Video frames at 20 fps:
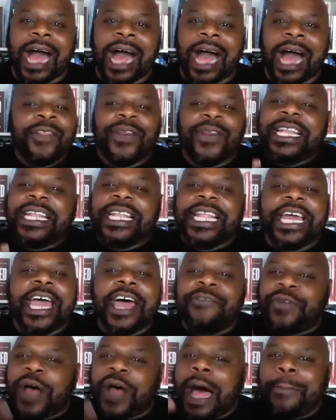than
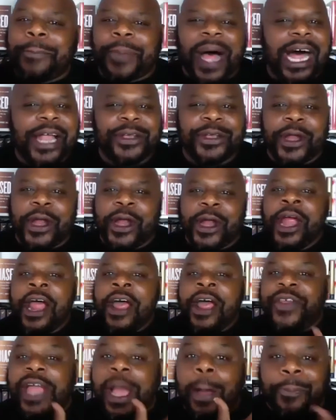live up under
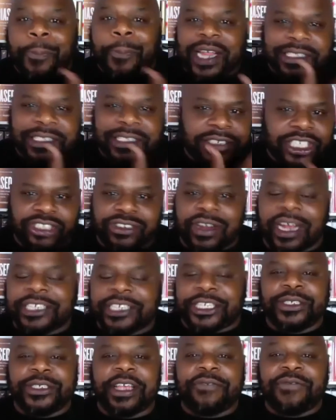the oppressive
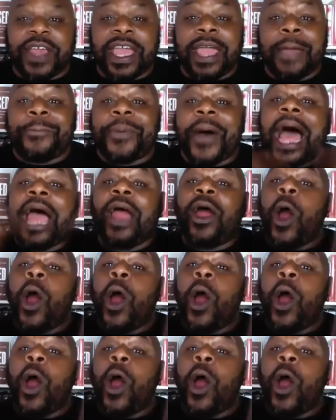structures of empire